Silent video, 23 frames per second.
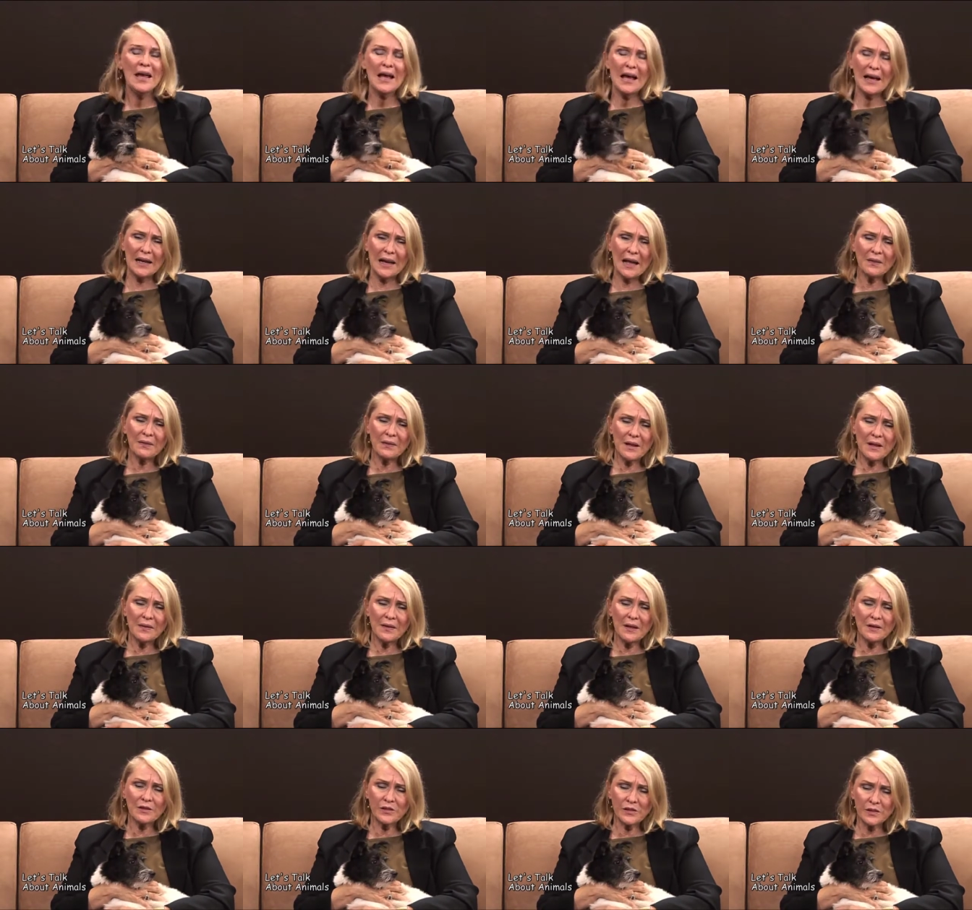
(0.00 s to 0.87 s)
And I
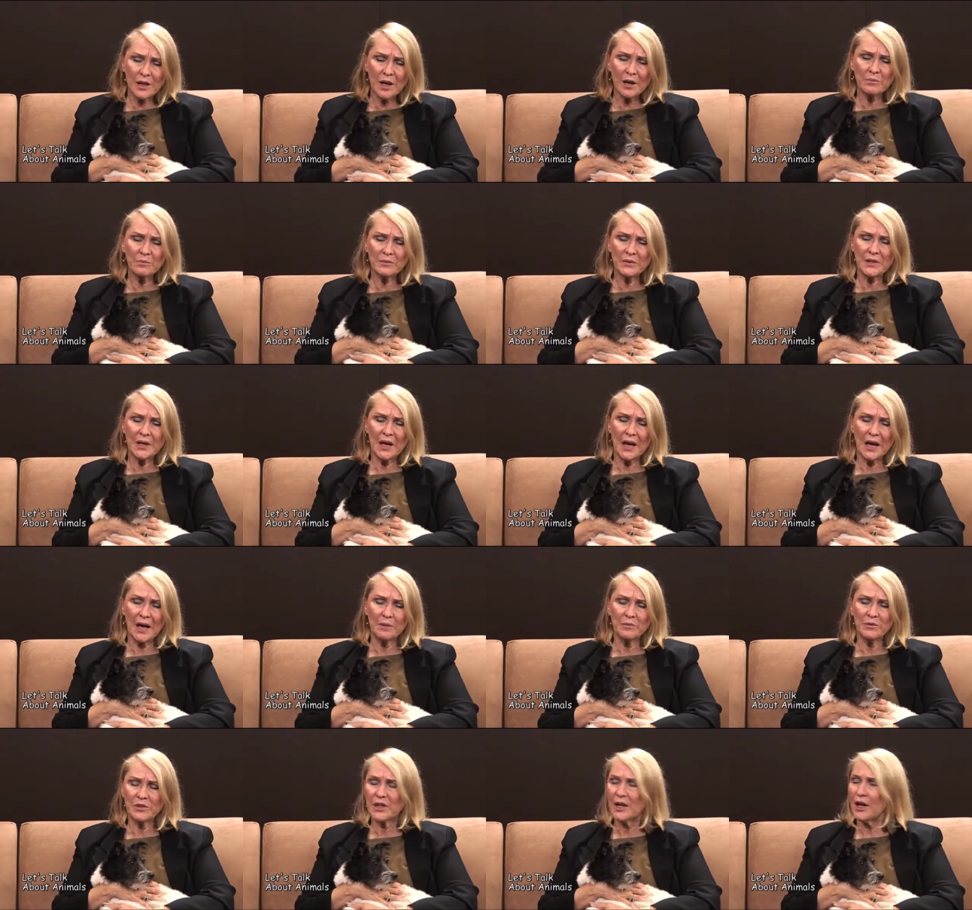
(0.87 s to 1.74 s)
think that
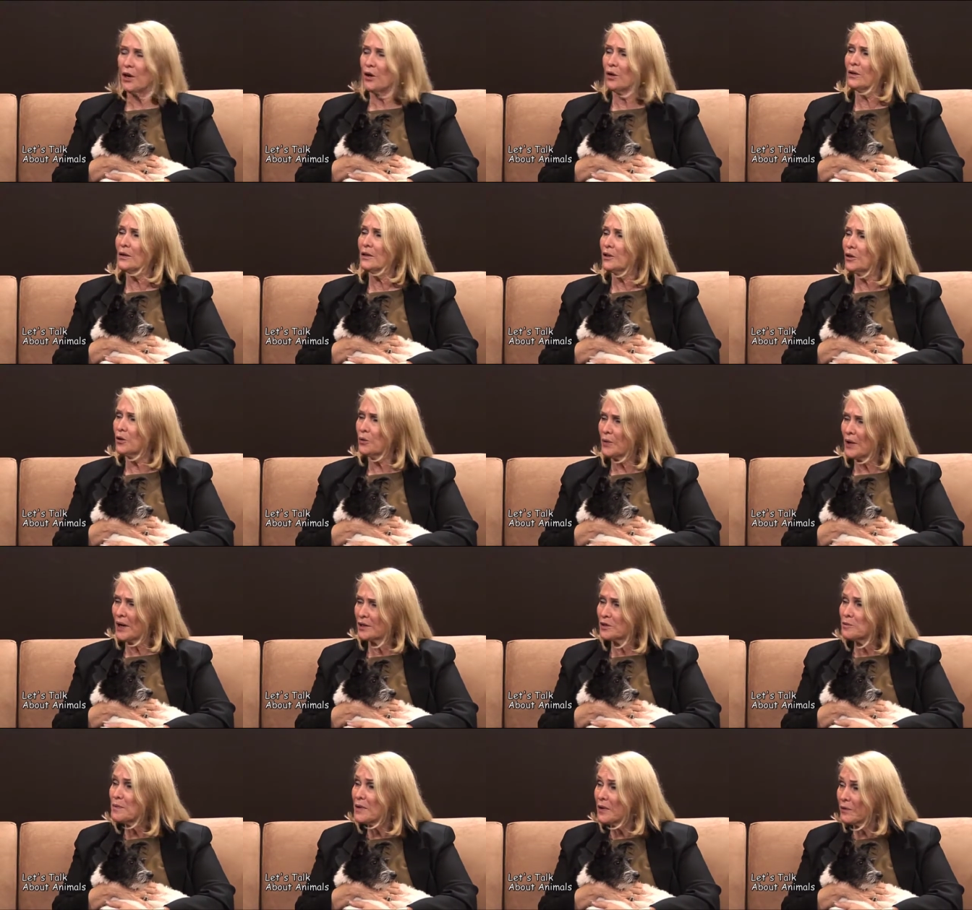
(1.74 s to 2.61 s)
sometimes, Carole, and
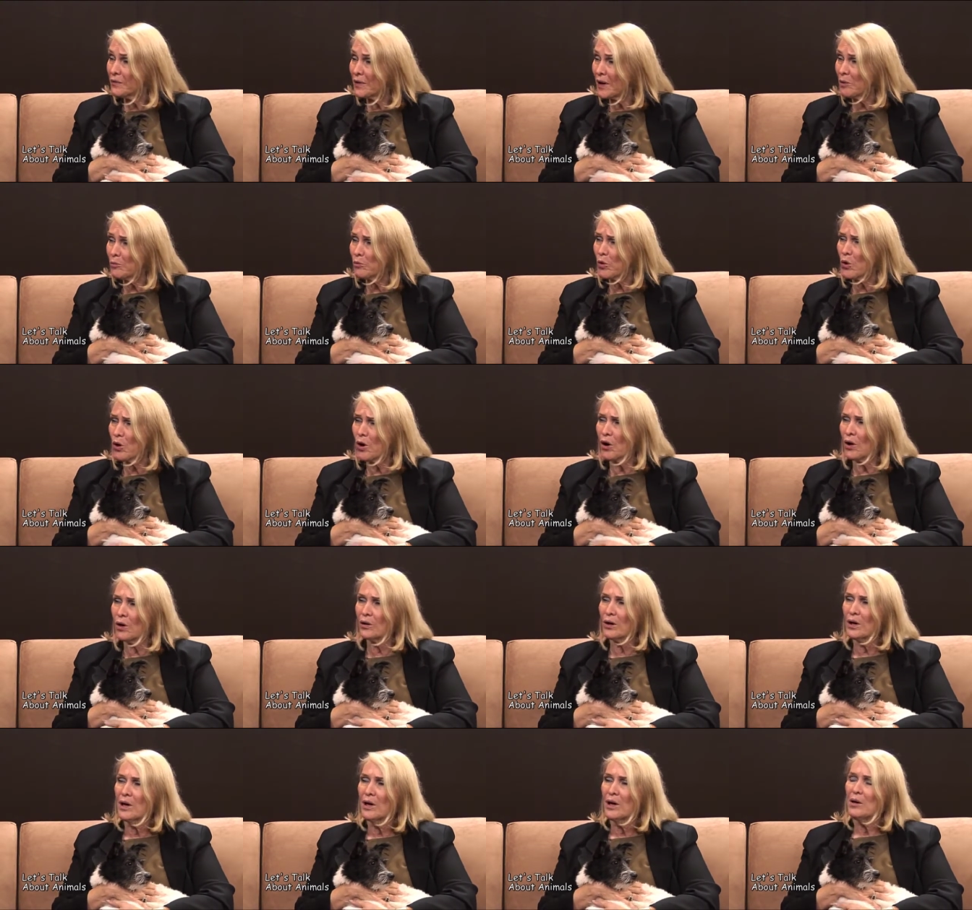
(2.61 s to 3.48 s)
correct me if I'm
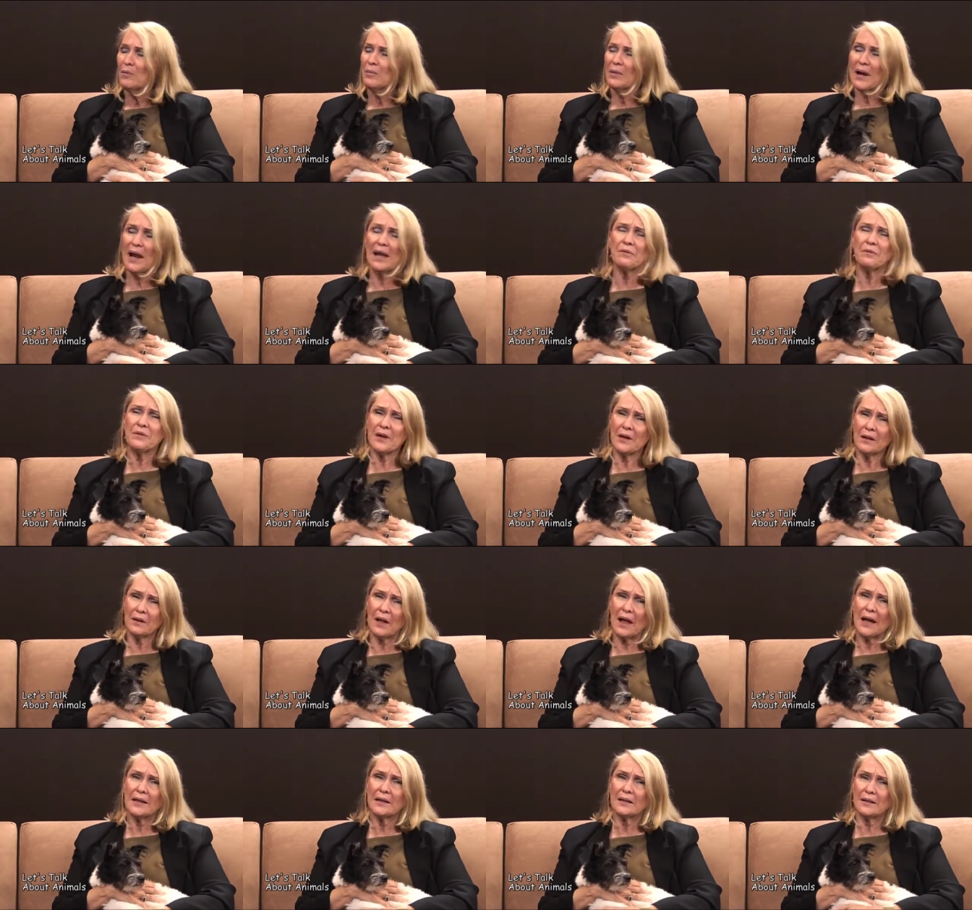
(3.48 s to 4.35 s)
wrong, but I feel
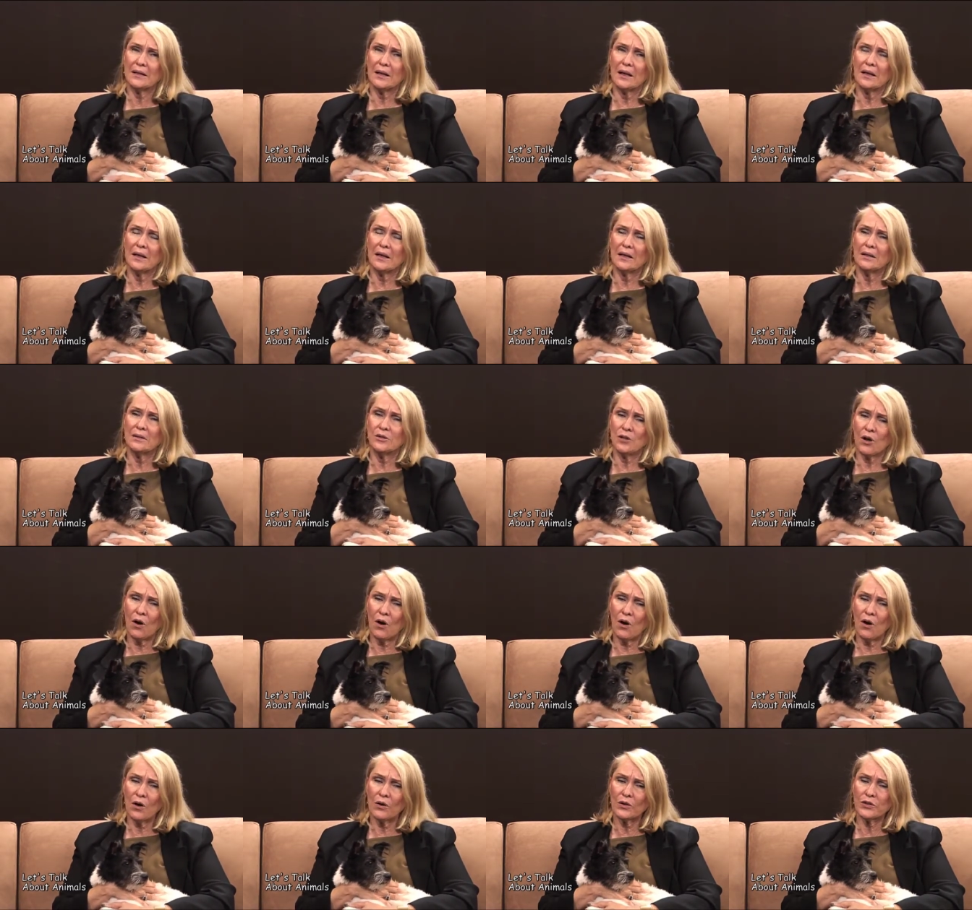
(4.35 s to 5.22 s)
like
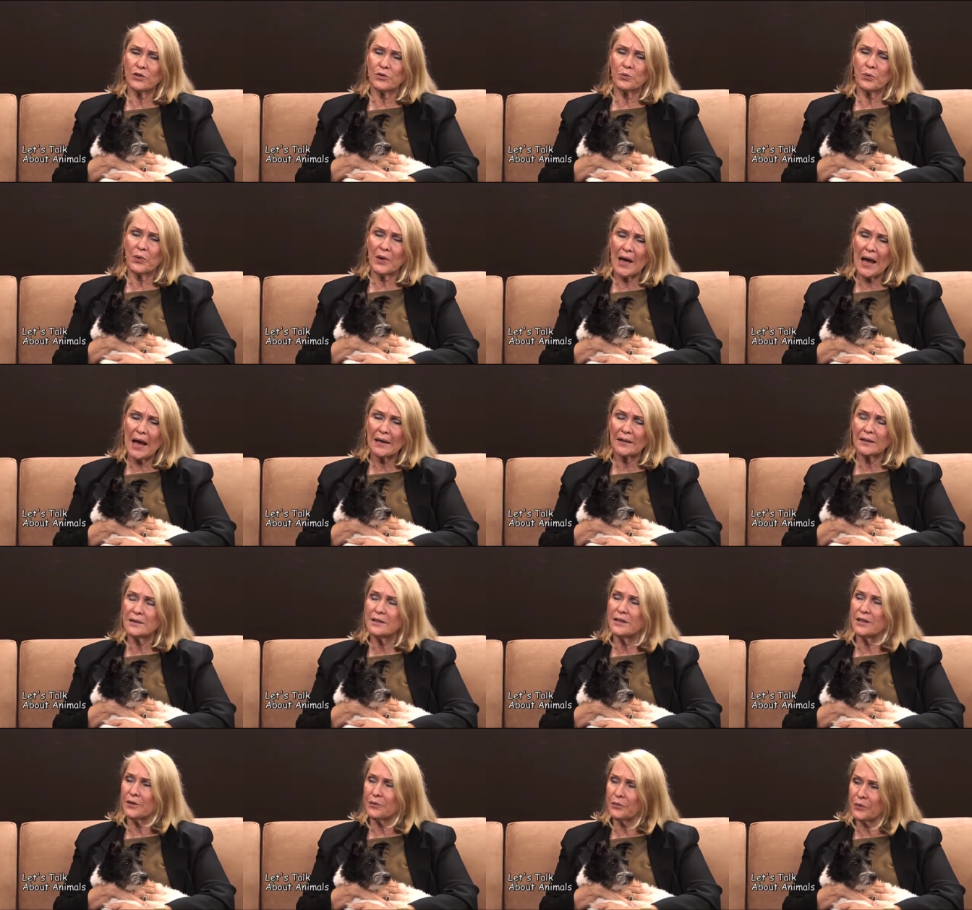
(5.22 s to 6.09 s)
dogs
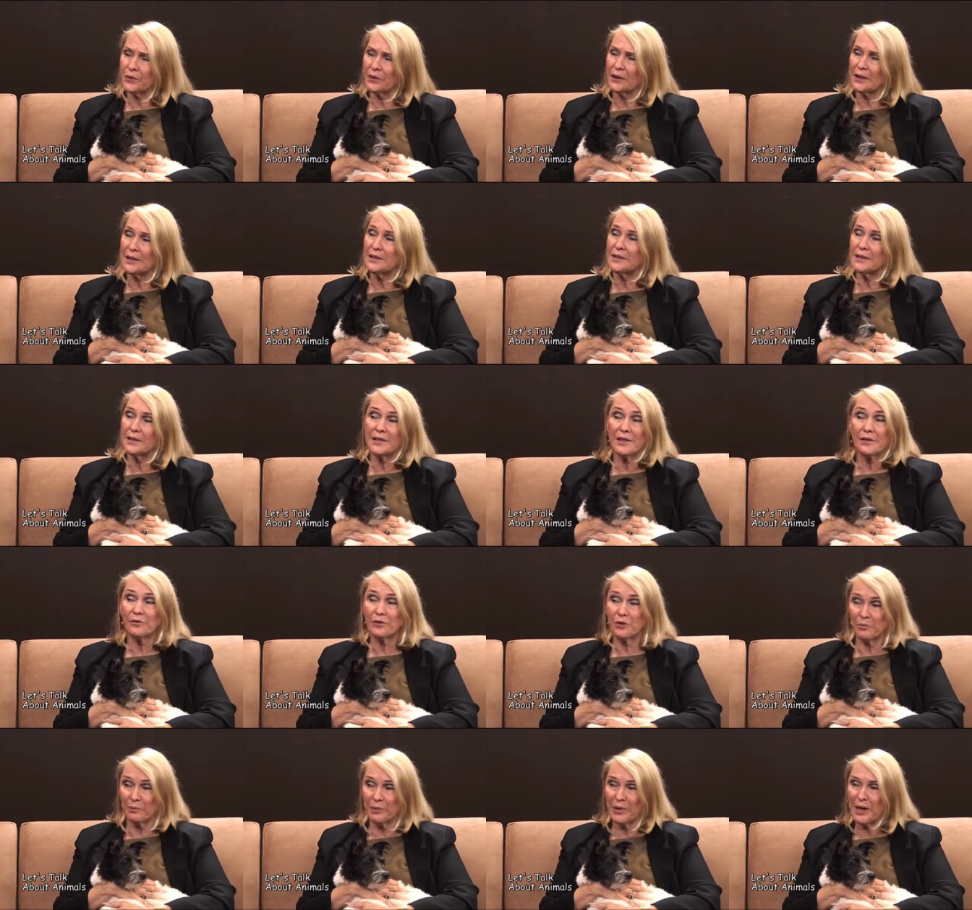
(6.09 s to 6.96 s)
react differently to
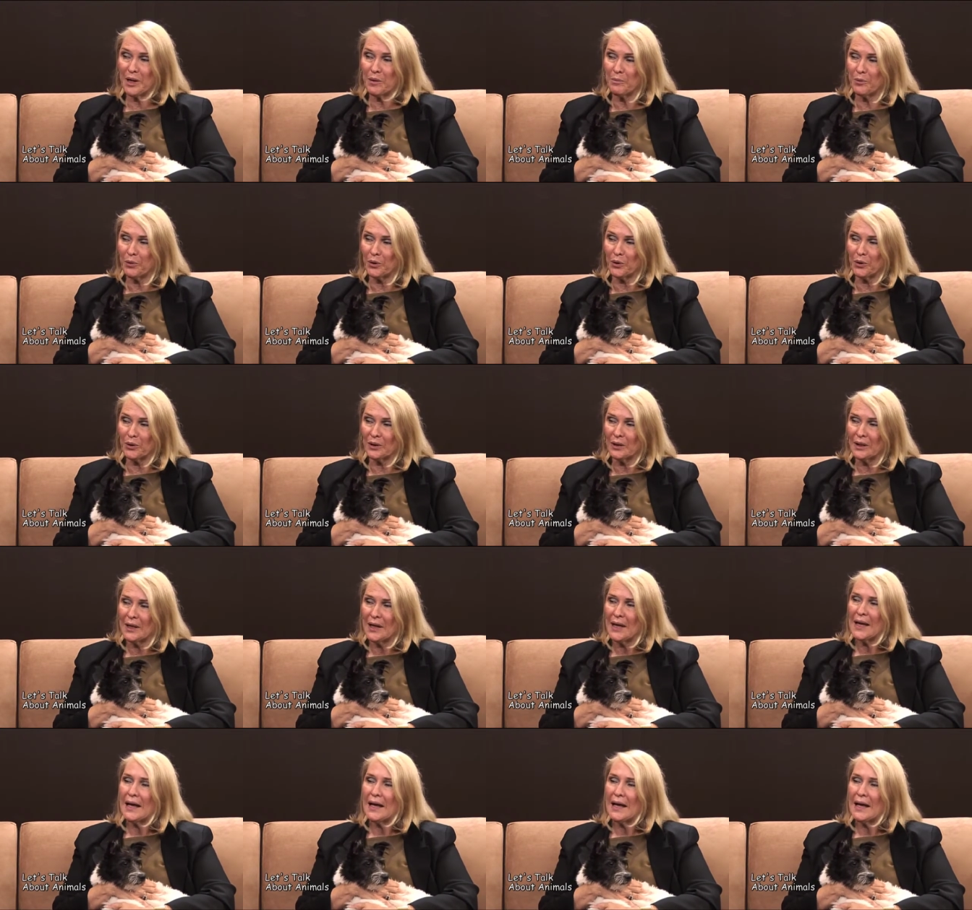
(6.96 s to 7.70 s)
different people.